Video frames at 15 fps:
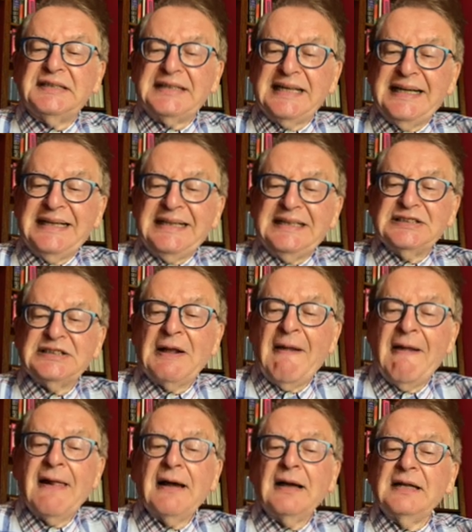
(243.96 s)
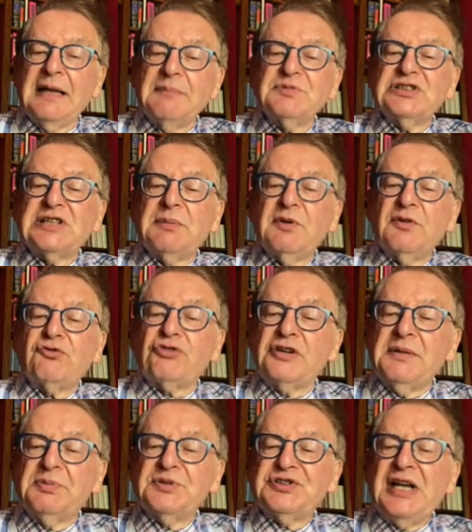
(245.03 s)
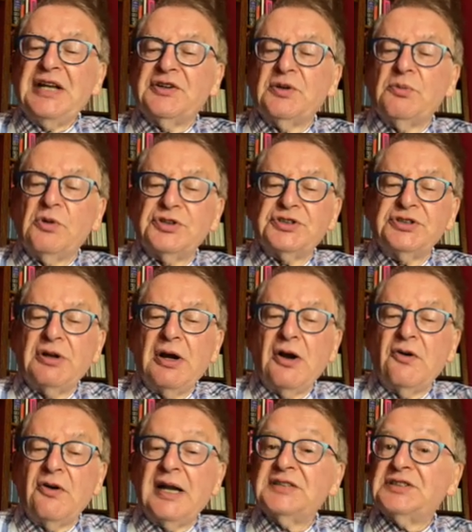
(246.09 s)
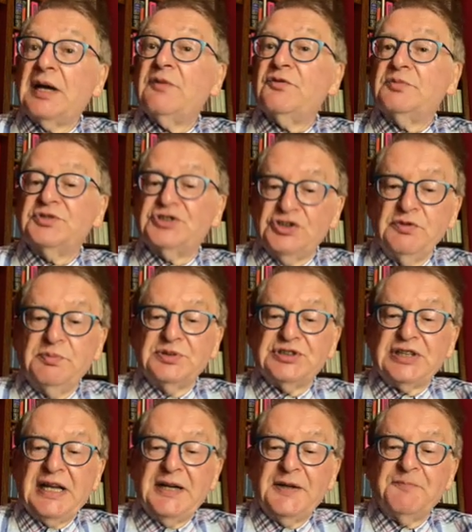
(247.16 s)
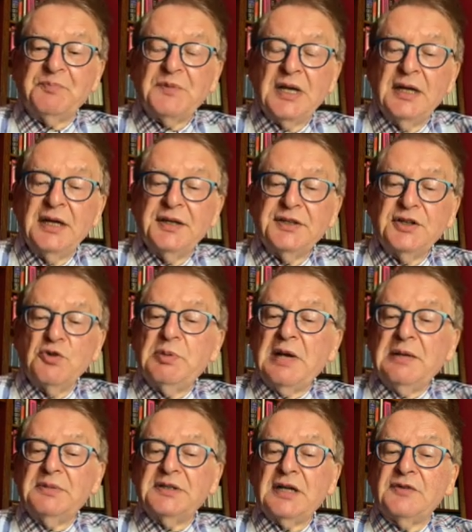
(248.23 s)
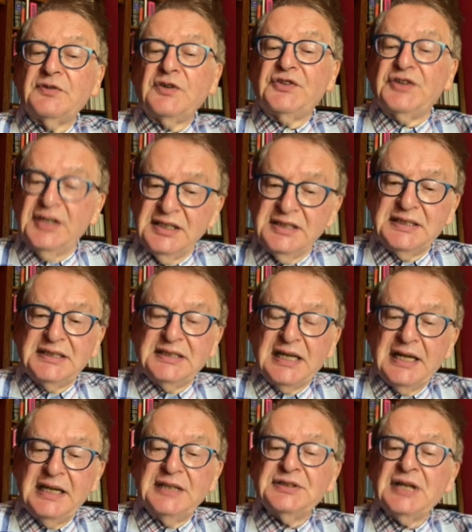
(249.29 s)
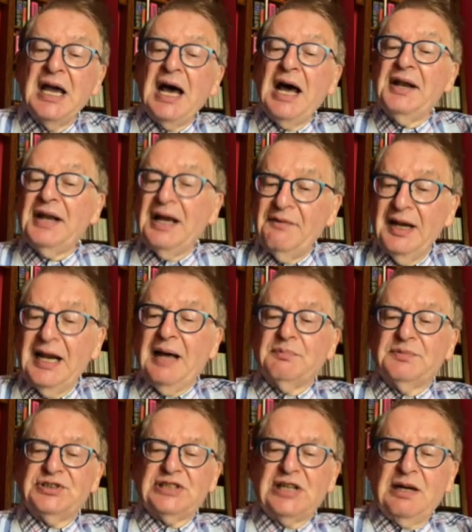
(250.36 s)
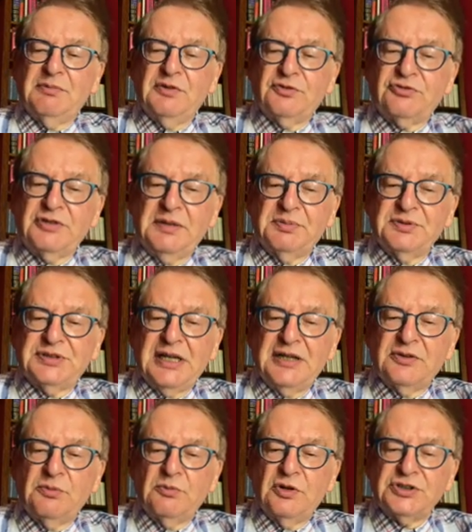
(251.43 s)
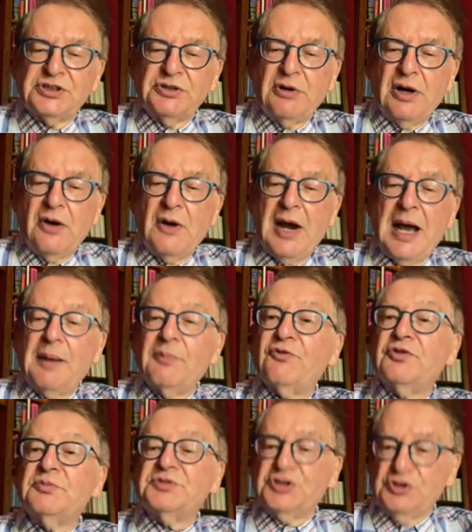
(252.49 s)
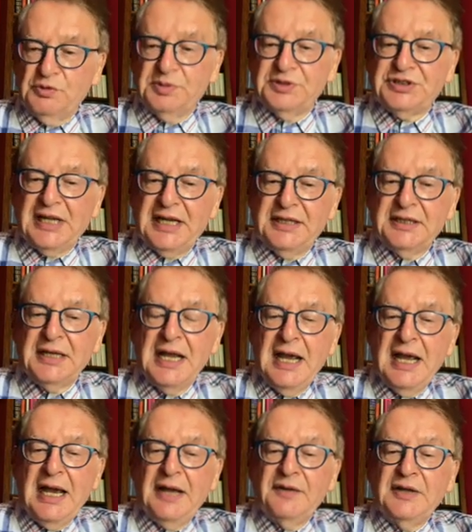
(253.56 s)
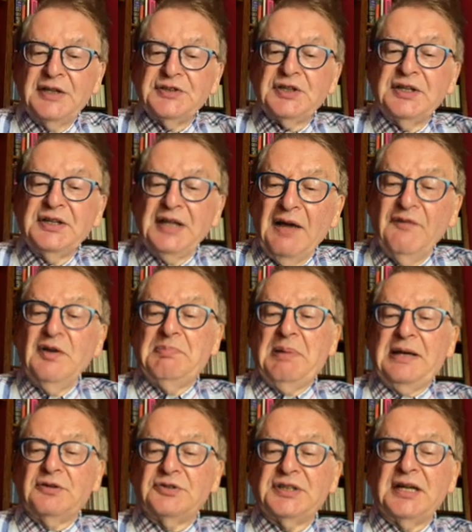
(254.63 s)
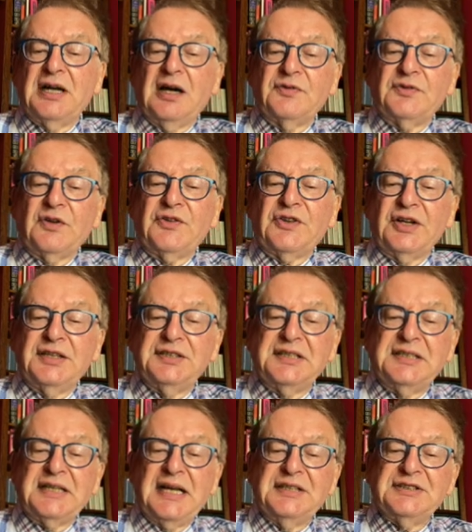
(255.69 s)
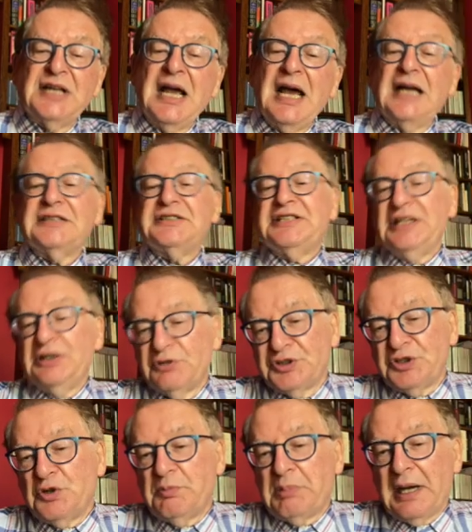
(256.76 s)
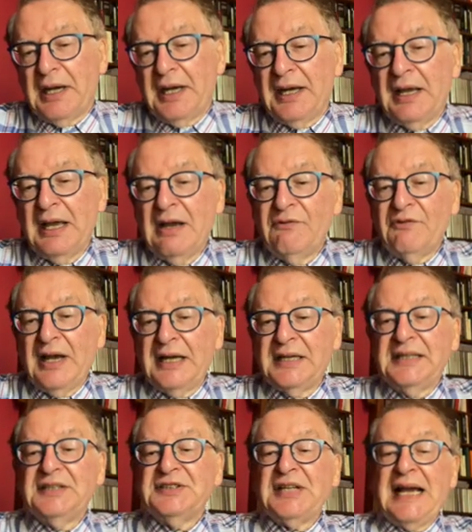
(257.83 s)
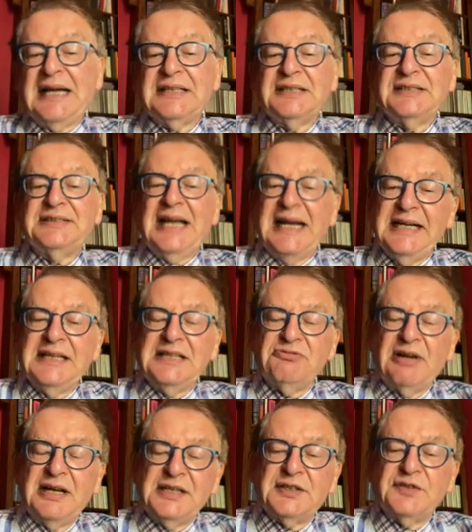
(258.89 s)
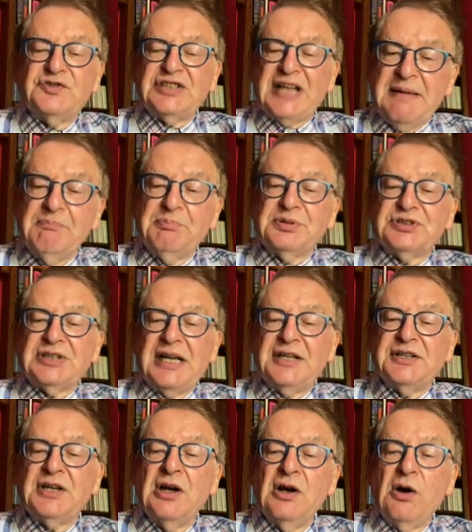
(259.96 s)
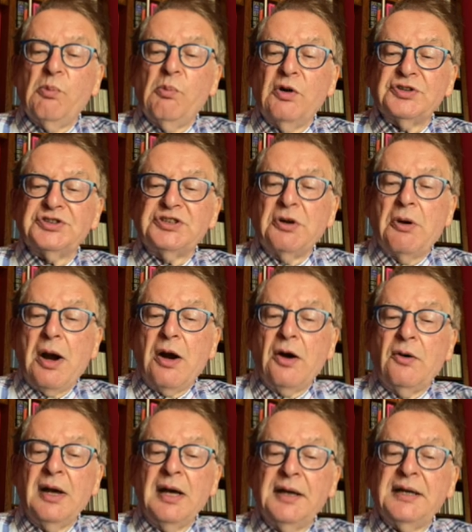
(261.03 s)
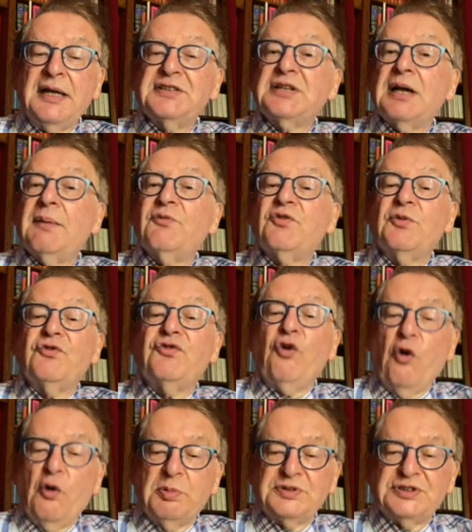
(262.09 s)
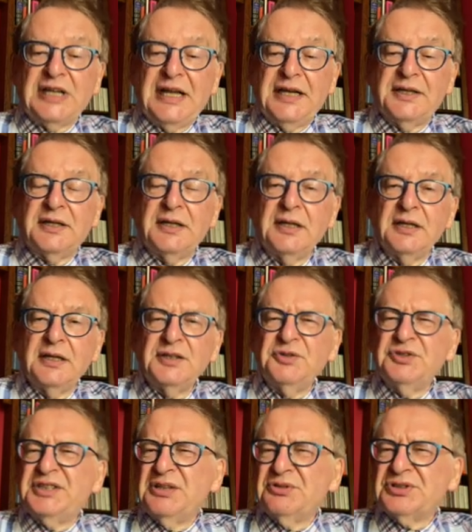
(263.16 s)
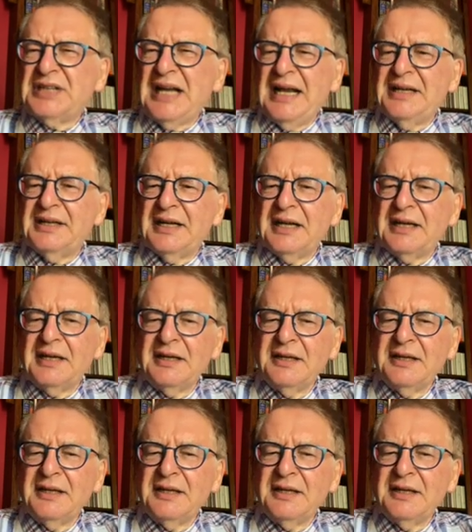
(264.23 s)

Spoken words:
days, a lump sum of 3% on what you owe. That's up from 2%. No payment after 30 days, another lump sum of 3% on what you owe, up from 2%. And there's another penalty after 30 days until you pay. That is at a daily rate of 10% on what you owe, and that's up from 4%. You still standing?